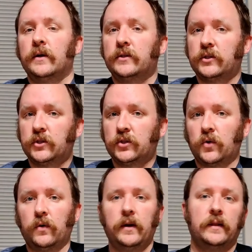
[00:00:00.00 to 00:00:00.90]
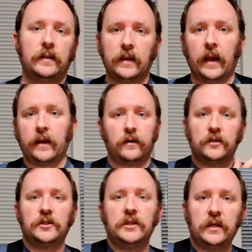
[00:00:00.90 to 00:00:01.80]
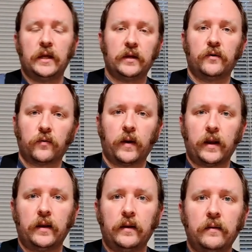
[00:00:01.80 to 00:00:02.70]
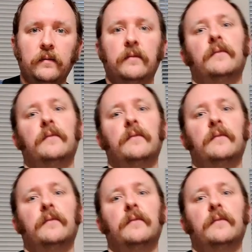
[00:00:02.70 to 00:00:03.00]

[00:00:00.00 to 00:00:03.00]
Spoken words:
storing the energy in grain